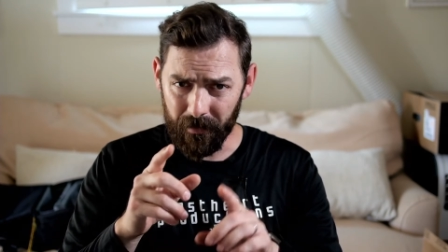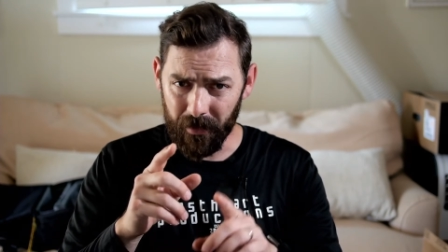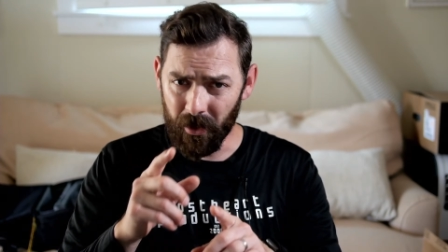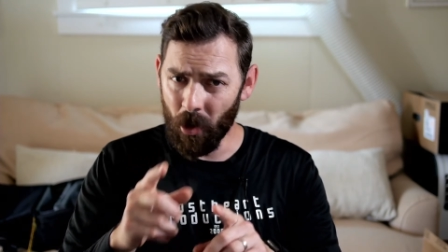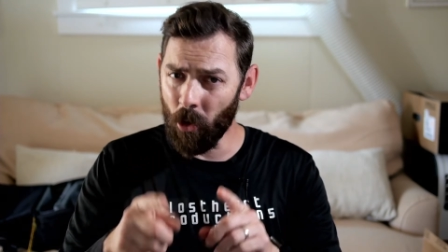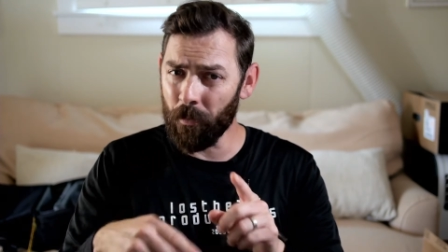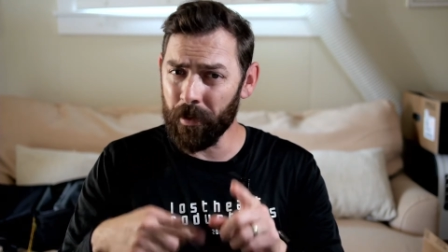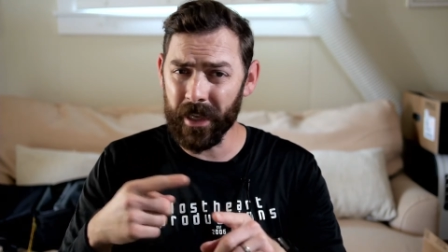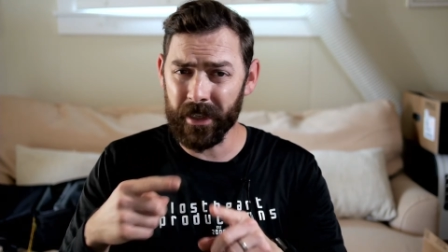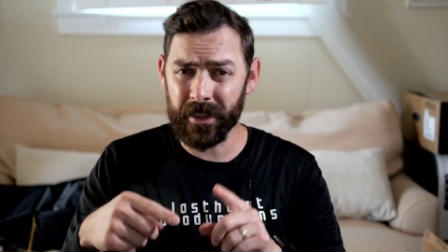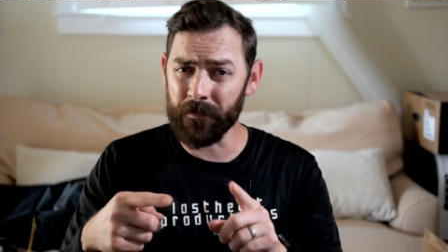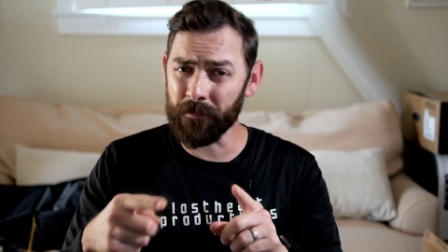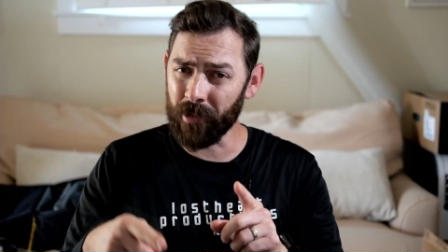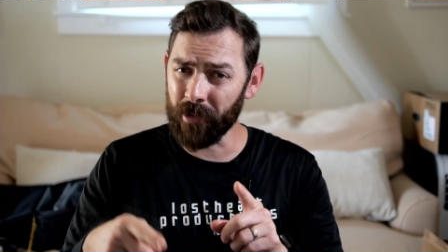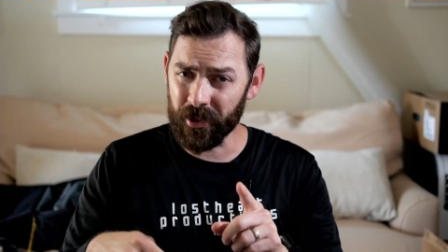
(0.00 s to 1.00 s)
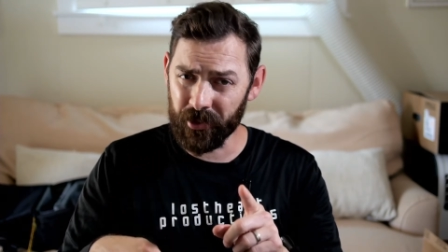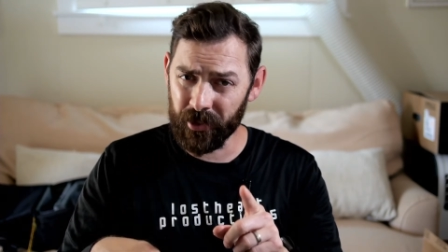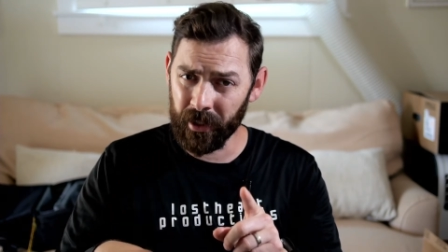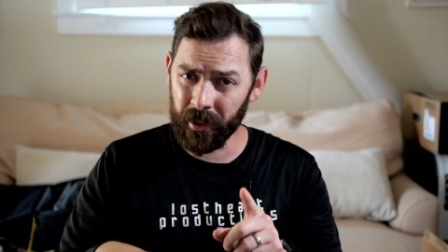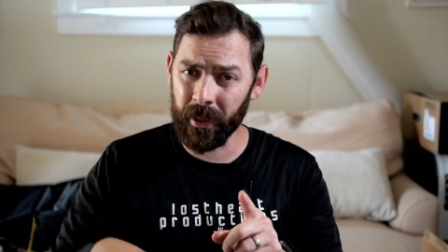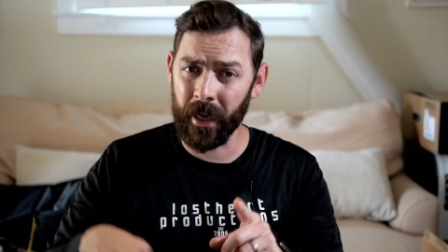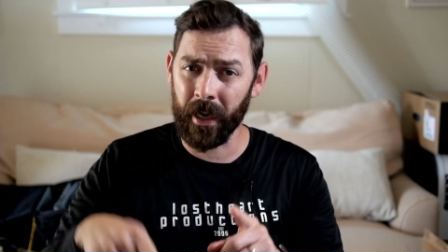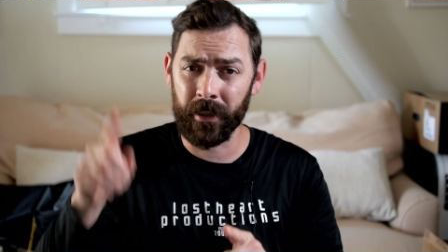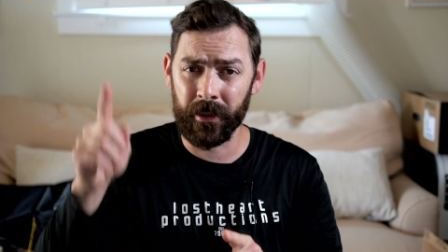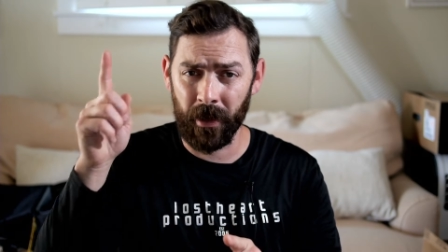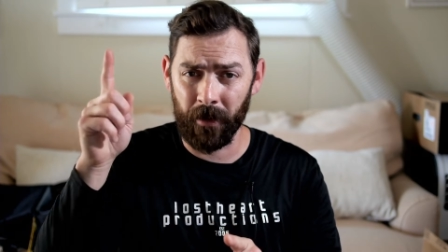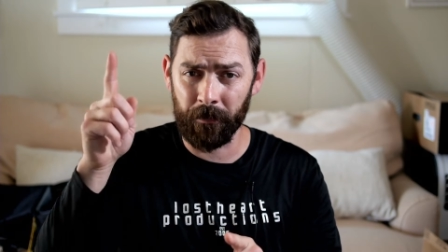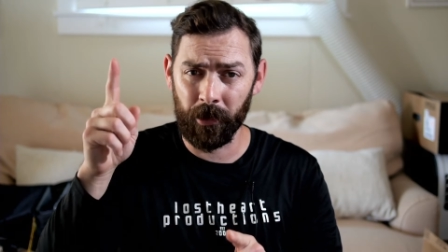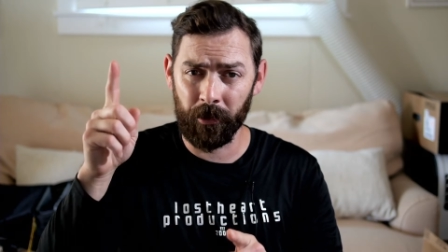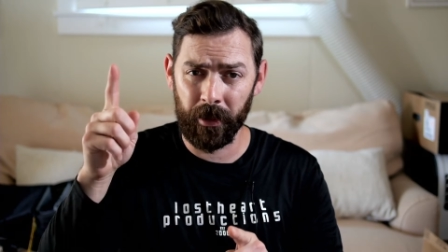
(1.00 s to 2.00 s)
OBS compressing and
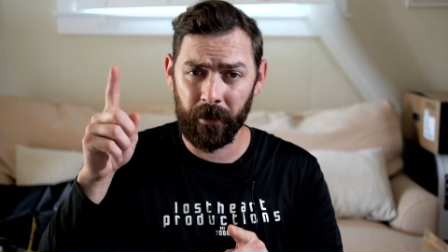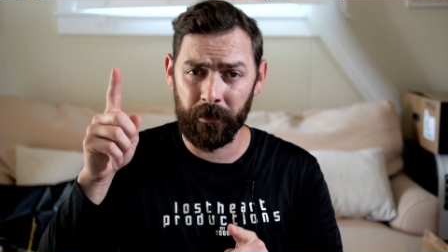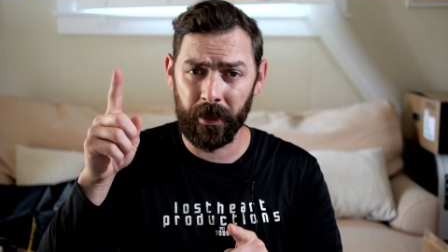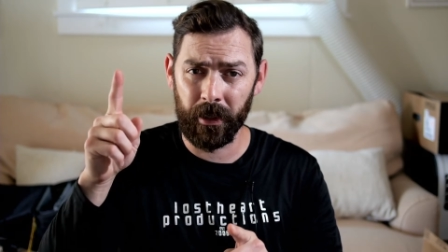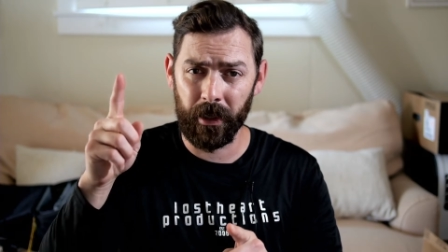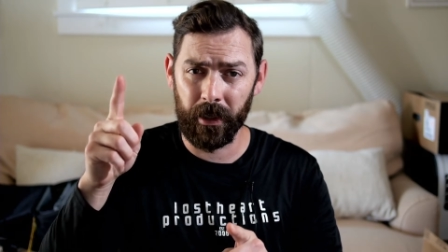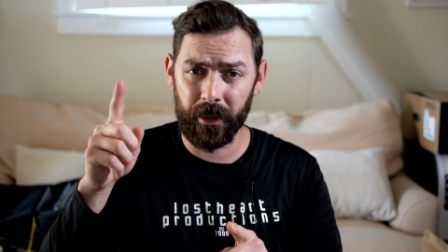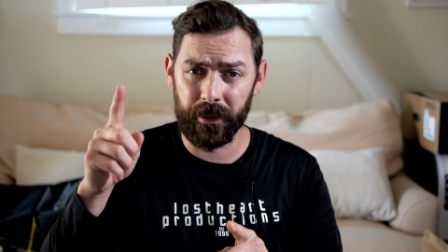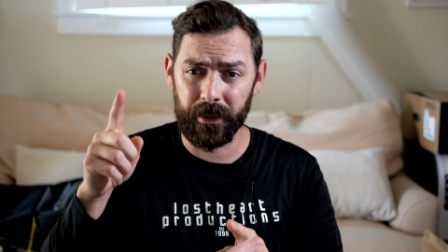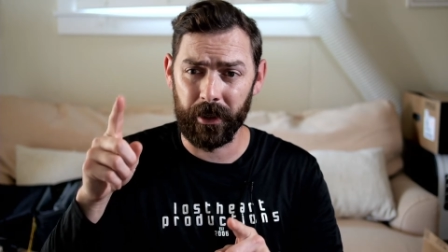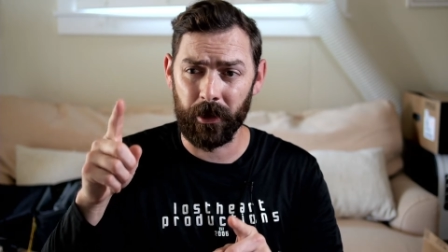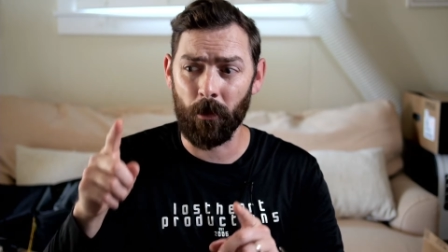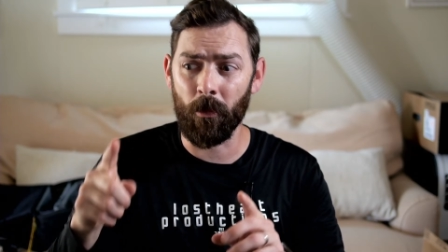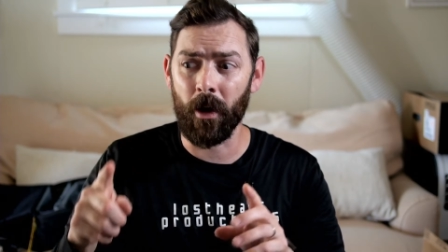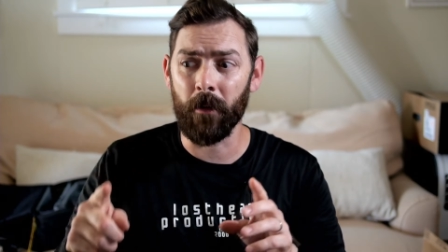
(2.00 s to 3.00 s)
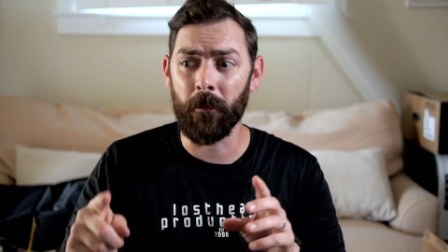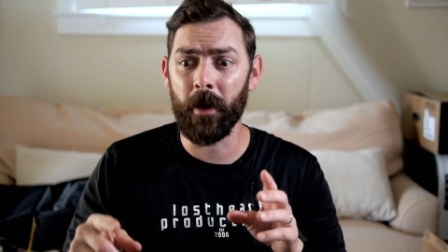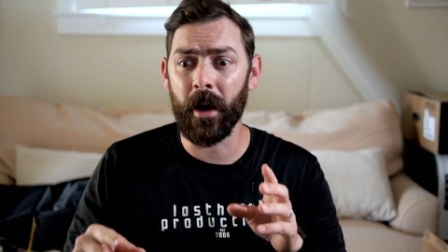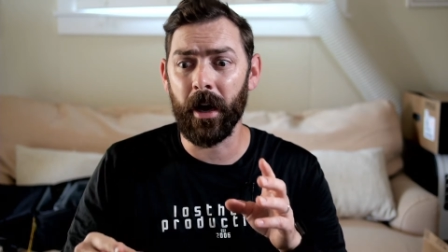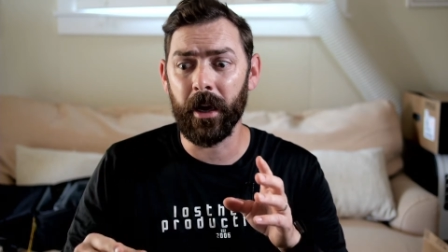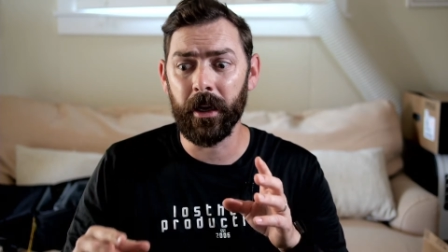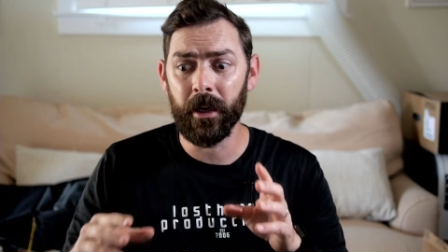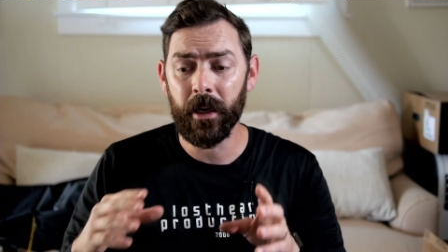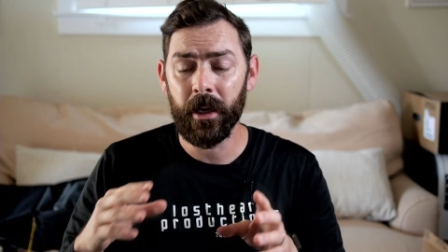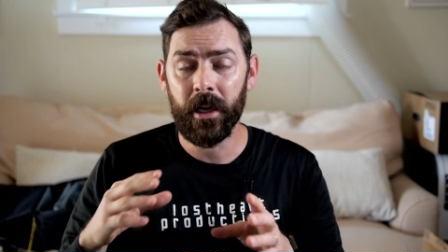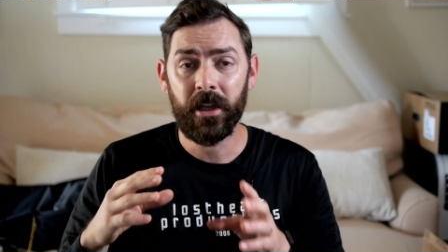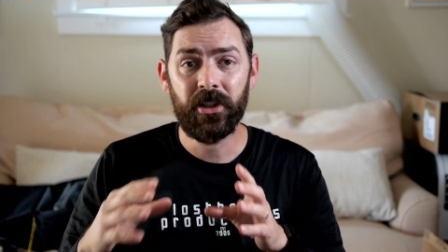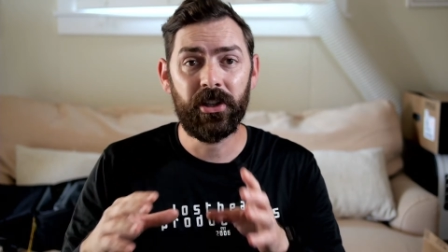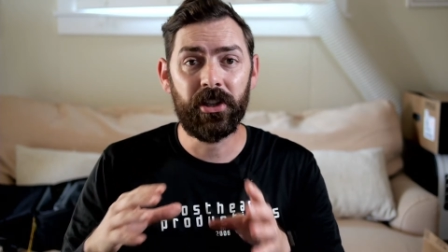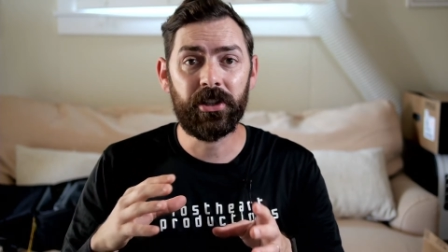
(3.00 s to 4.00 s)
uploading because I don't want my
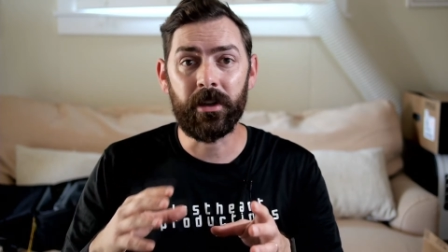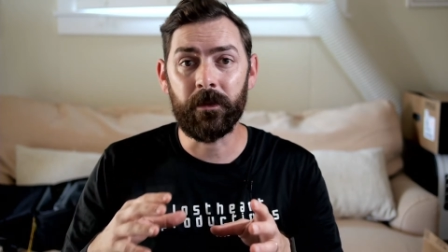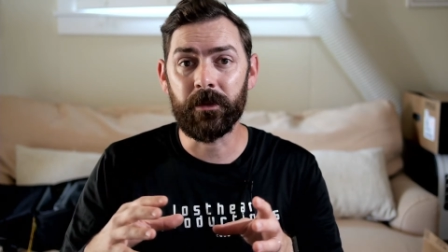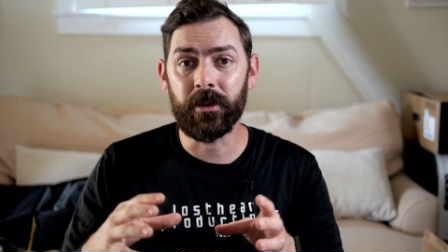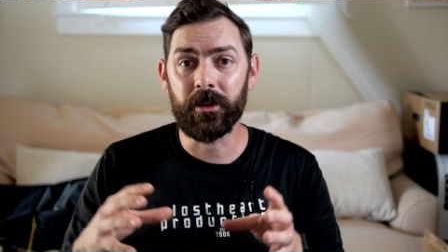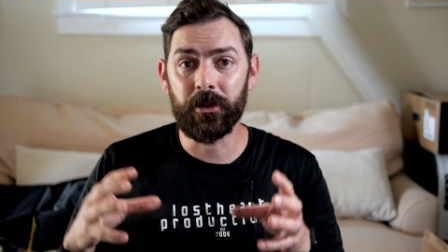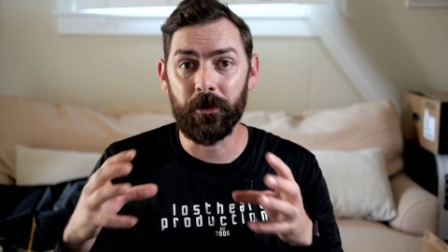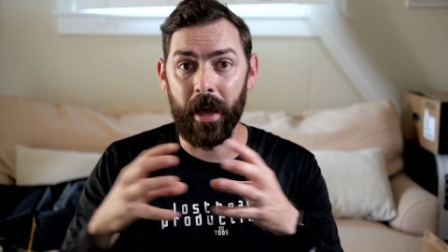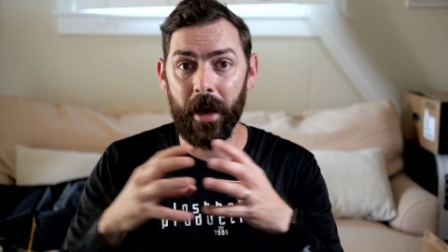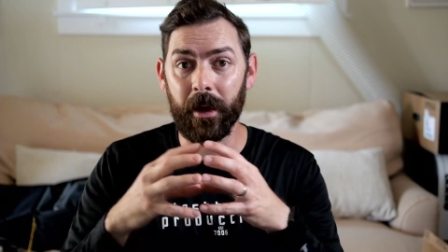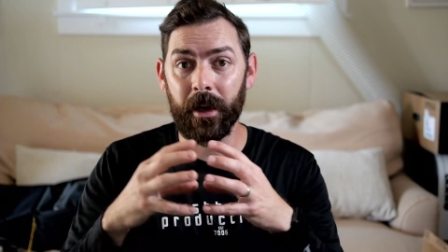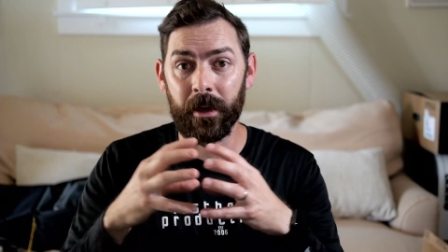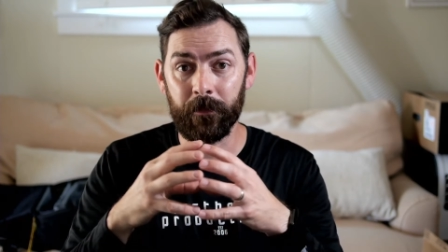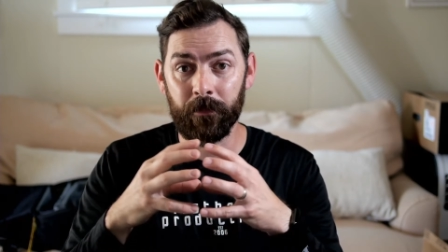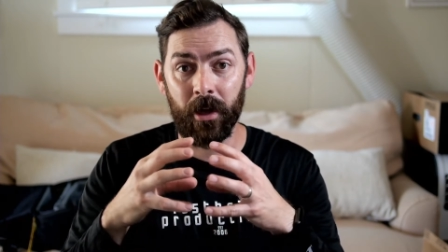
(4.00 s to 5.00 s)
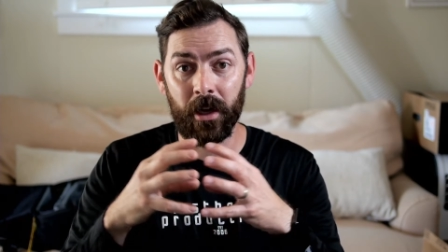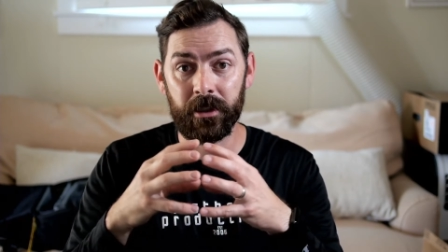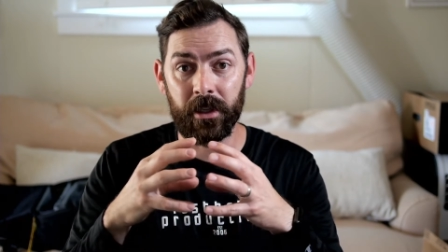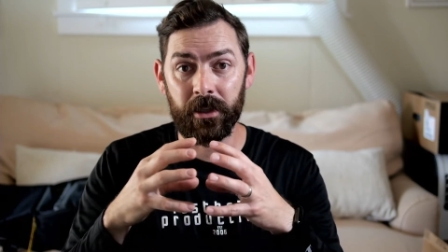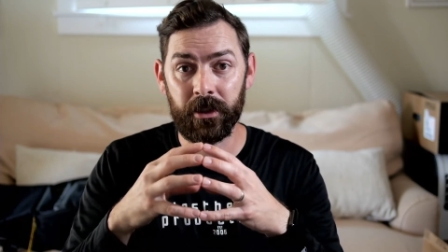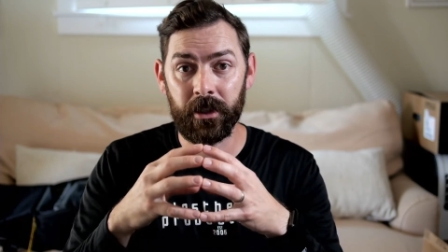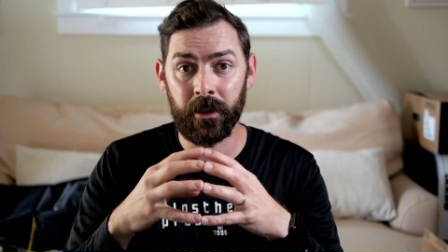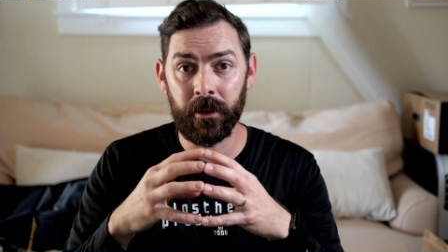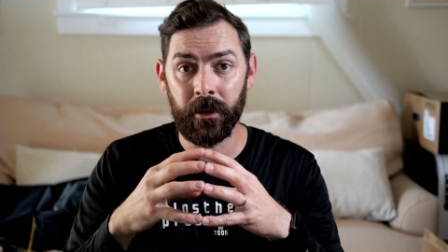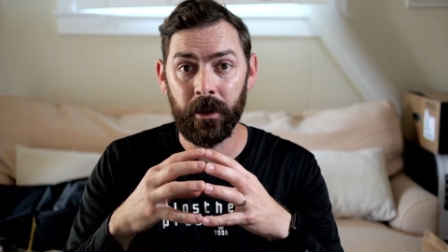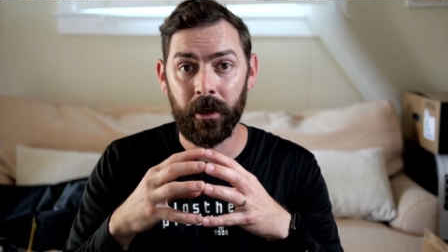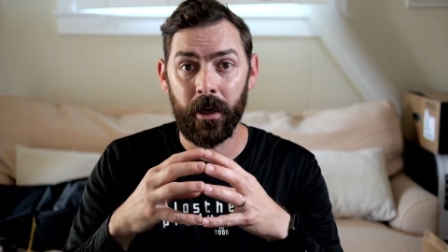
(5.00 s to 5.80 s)
system to do that kind of processing.